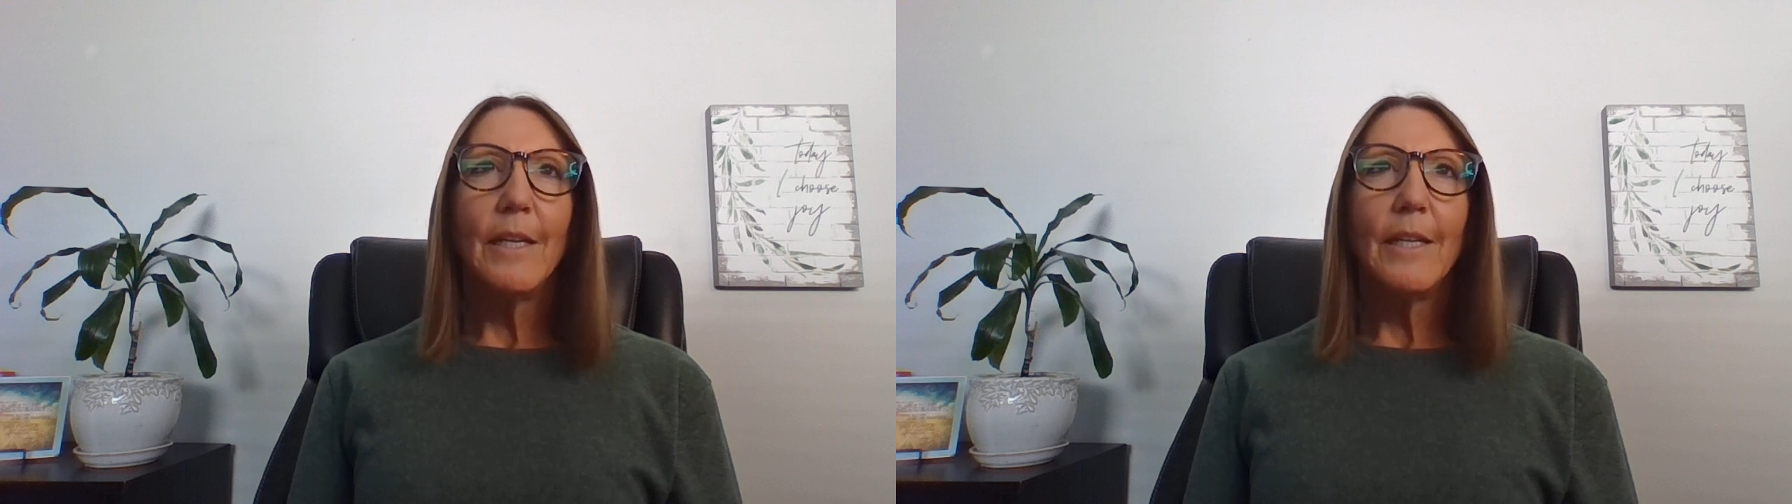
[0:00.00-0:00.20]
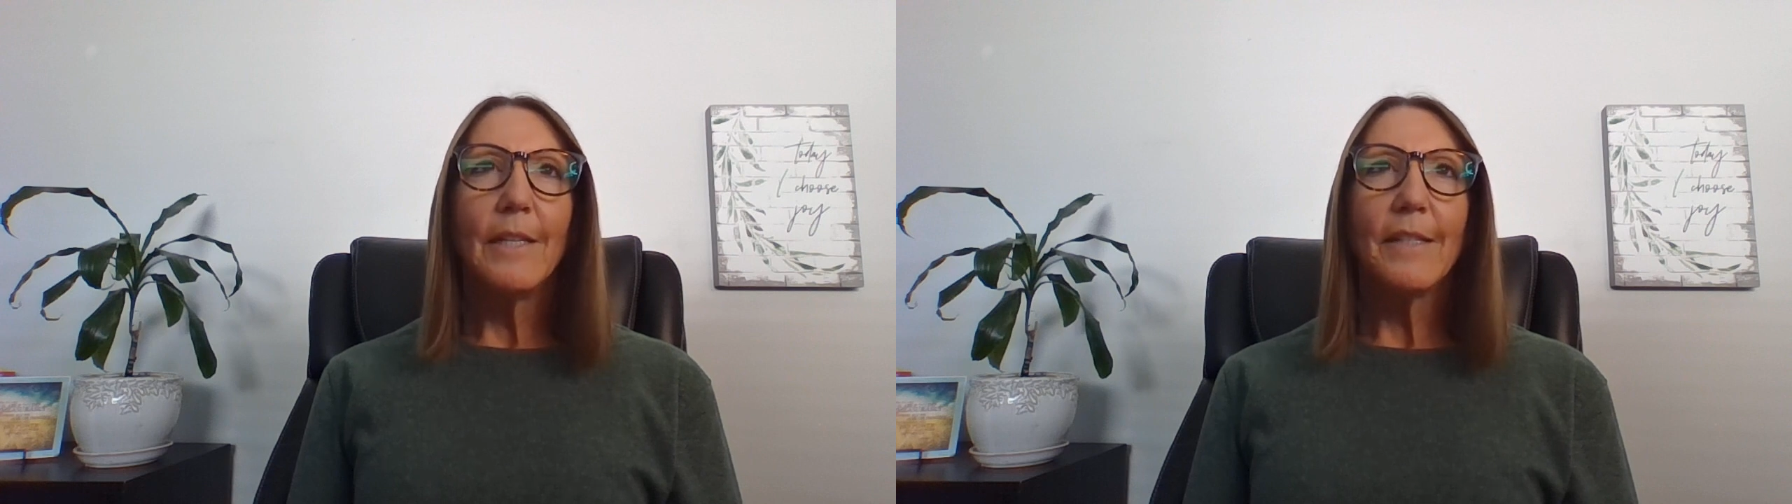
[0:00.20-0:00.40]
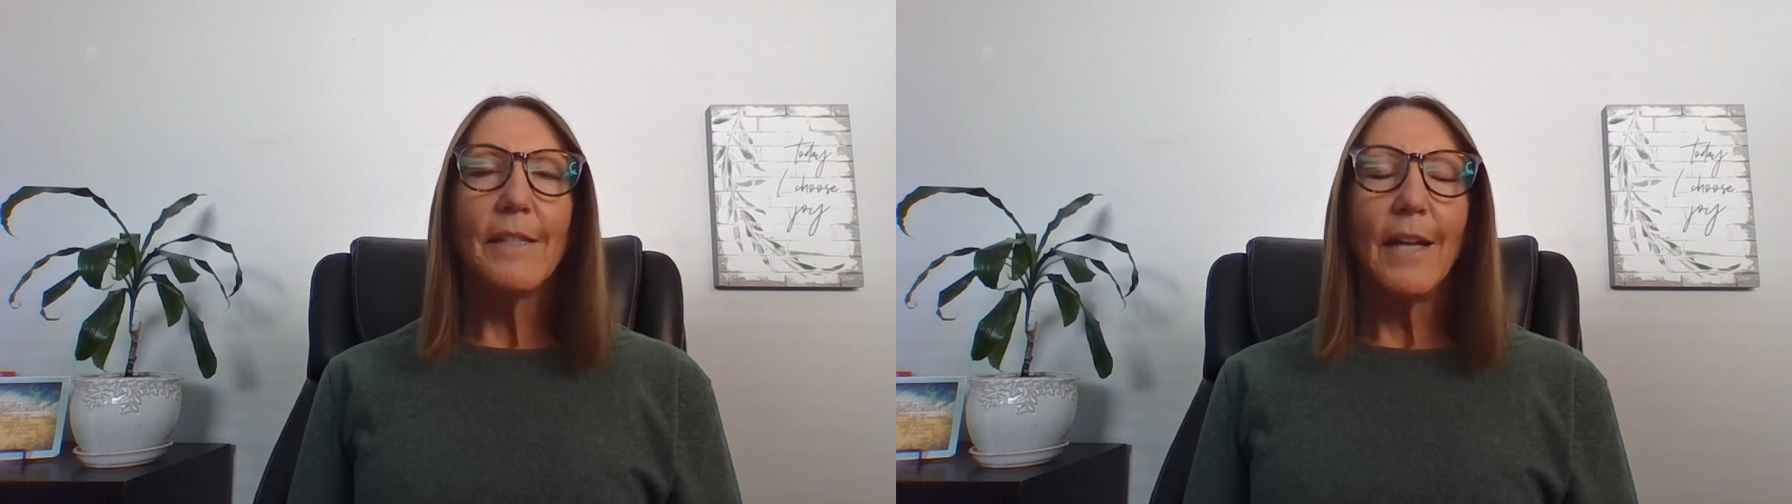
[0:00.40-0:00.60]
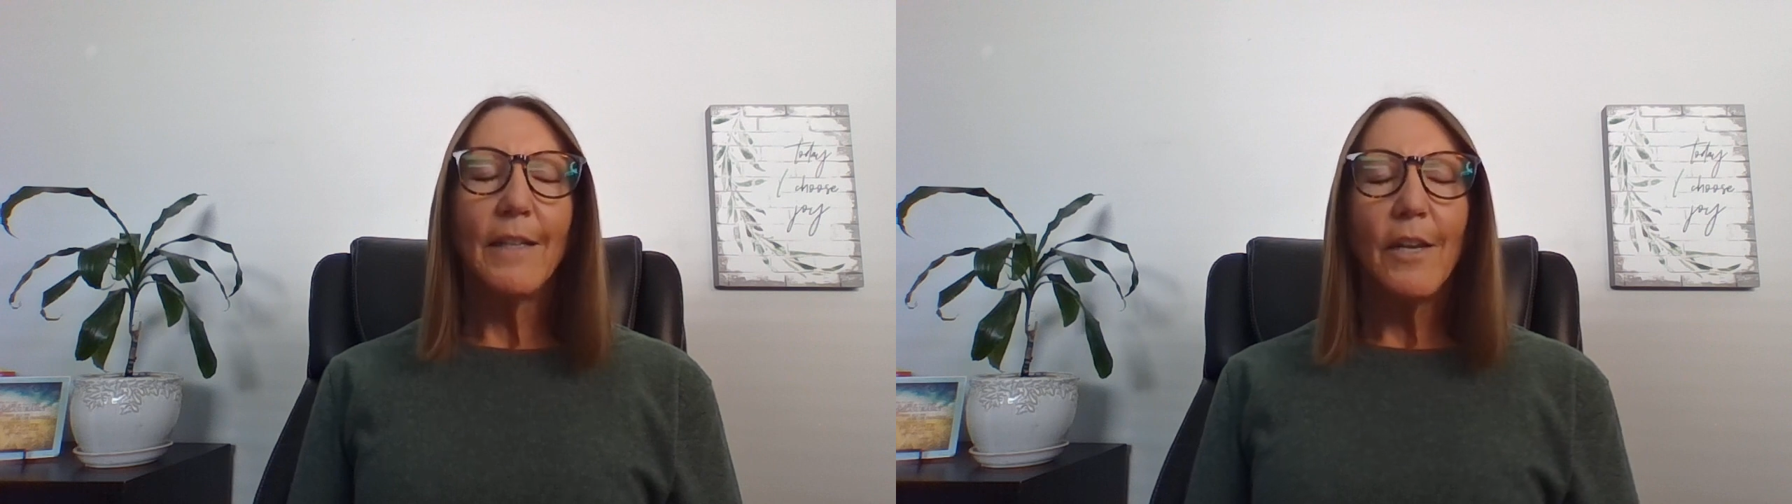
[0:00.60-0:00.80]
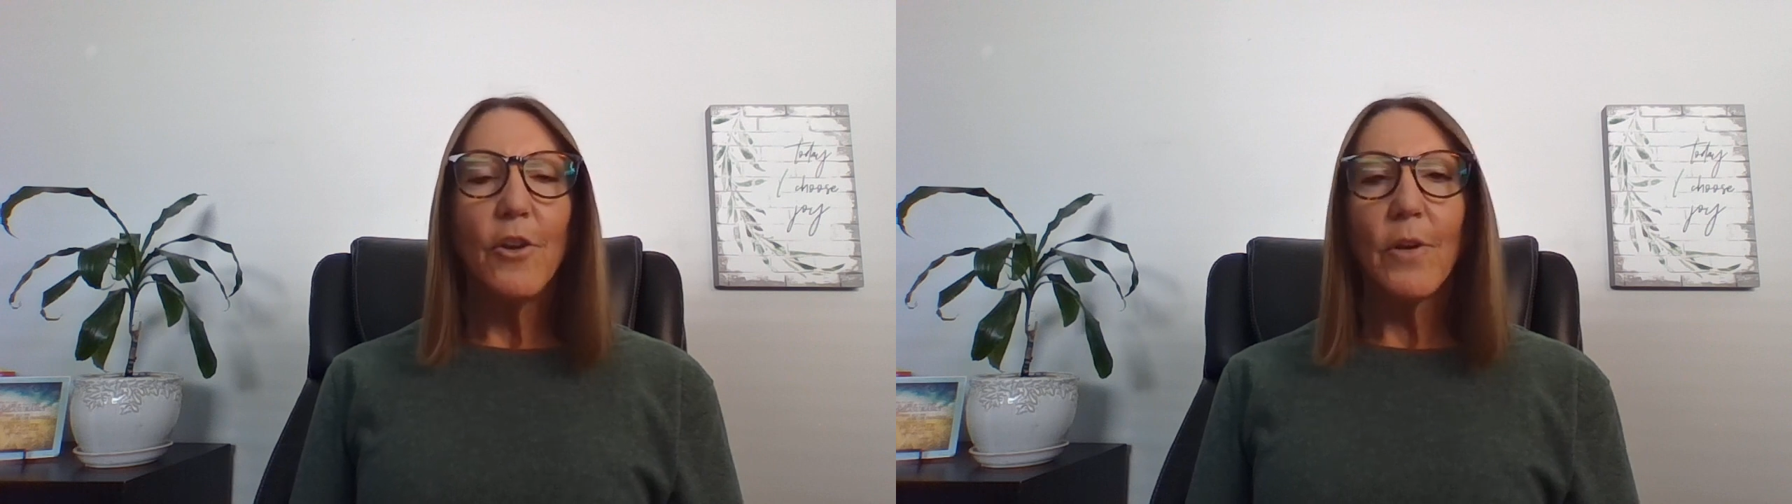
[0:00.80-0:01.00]
it's not
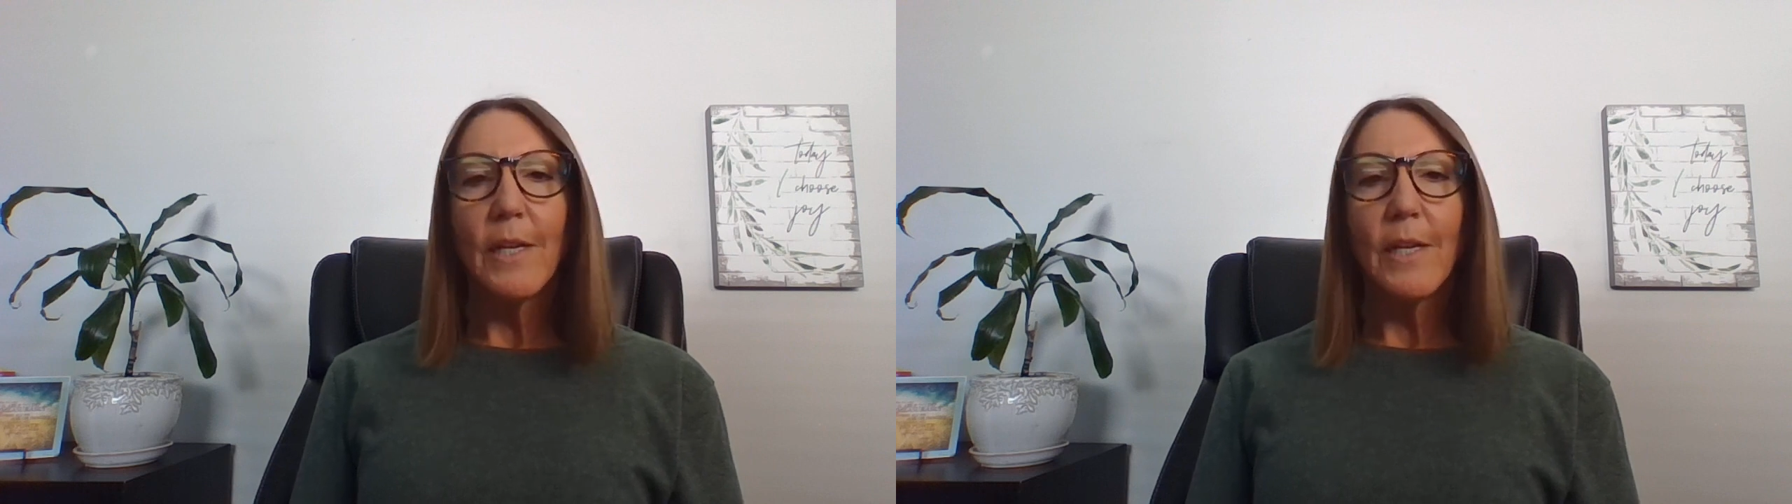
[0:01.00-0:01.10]
that you're